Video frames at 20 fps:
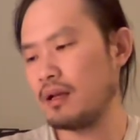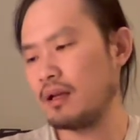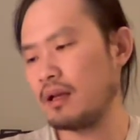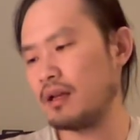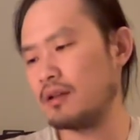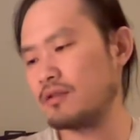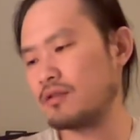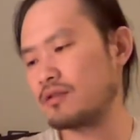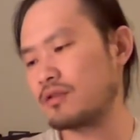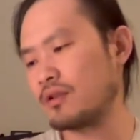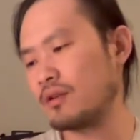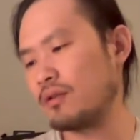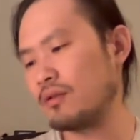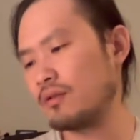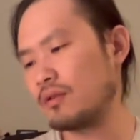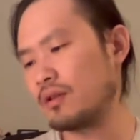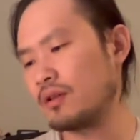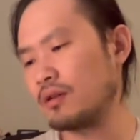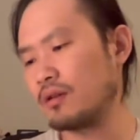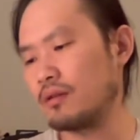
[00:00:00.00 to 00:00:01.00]
And so,
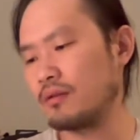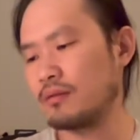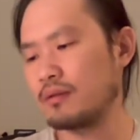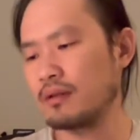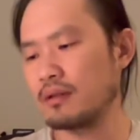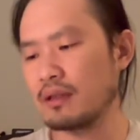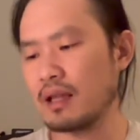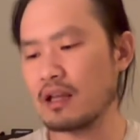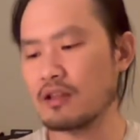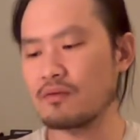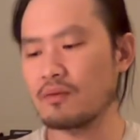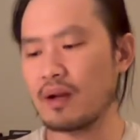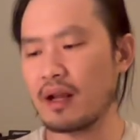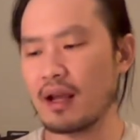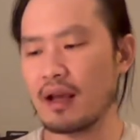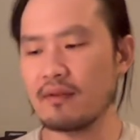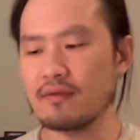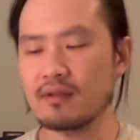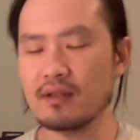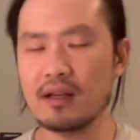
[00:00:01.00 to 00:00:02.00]
you know, that's what I
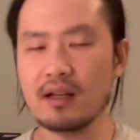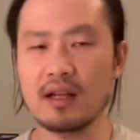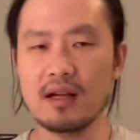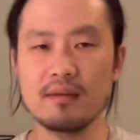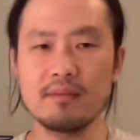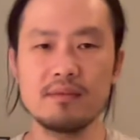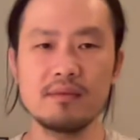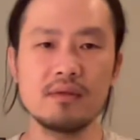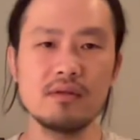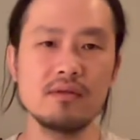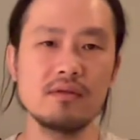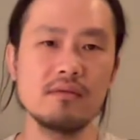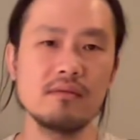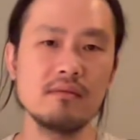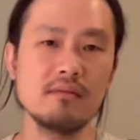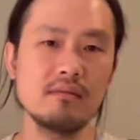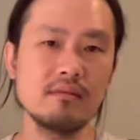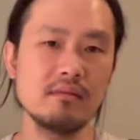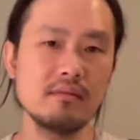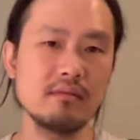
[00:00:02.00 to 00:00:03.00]
have set up
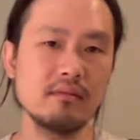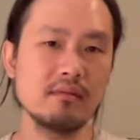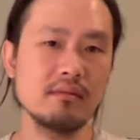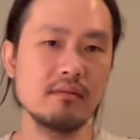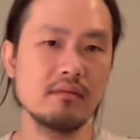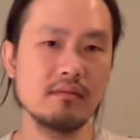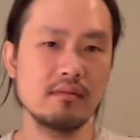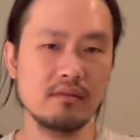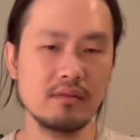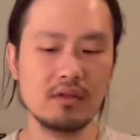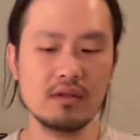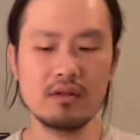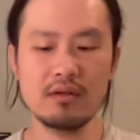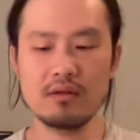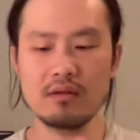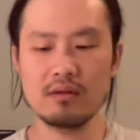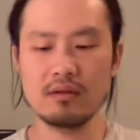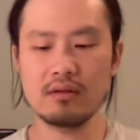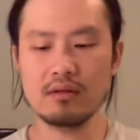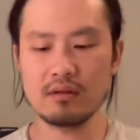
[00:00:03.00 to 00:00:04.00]

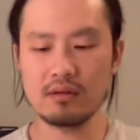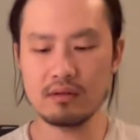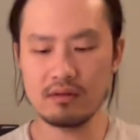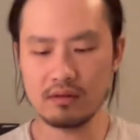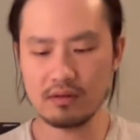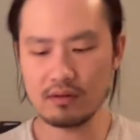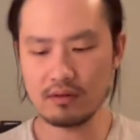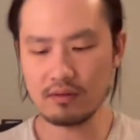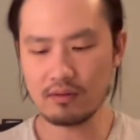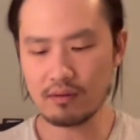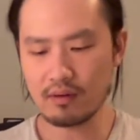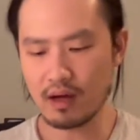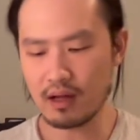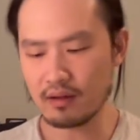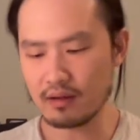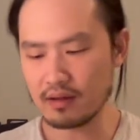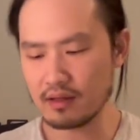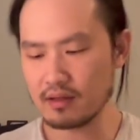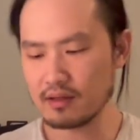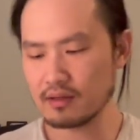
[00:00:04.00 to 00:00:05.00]
to do on
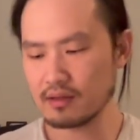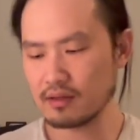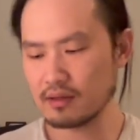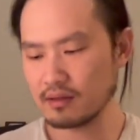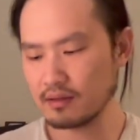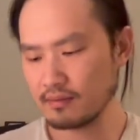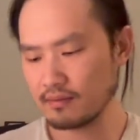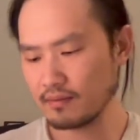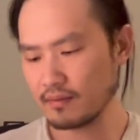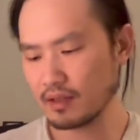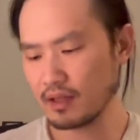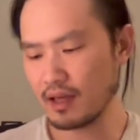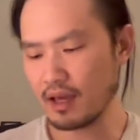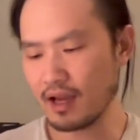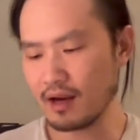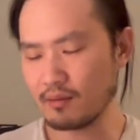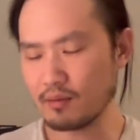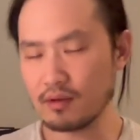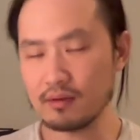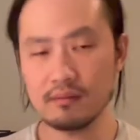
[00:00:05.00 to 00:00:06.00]
this
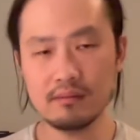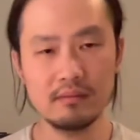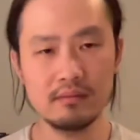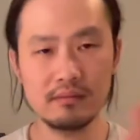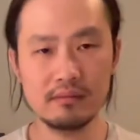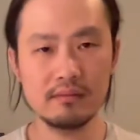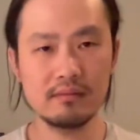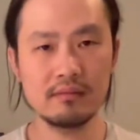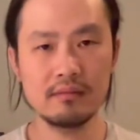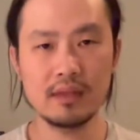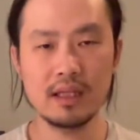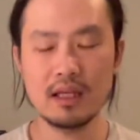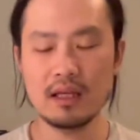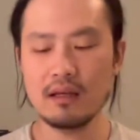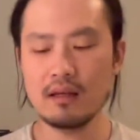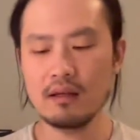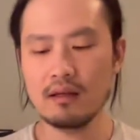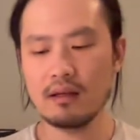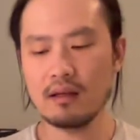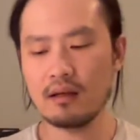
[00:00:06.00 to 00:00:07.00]
camera,
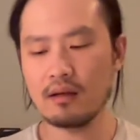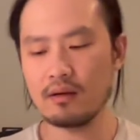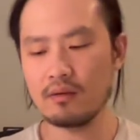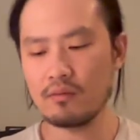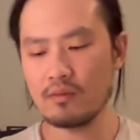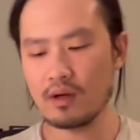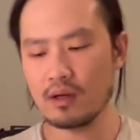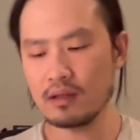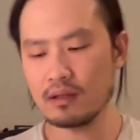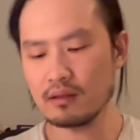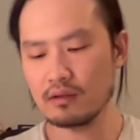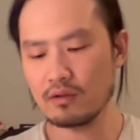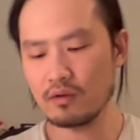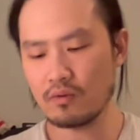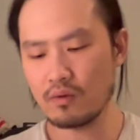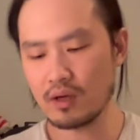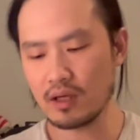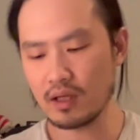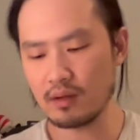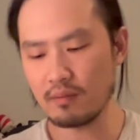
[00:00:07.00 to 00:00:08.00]

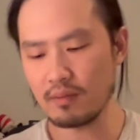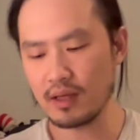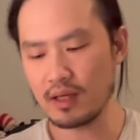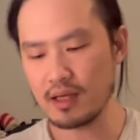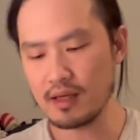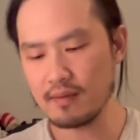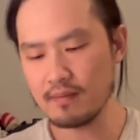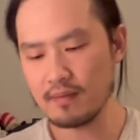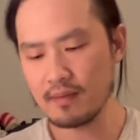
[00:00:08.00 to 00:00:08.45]
120p.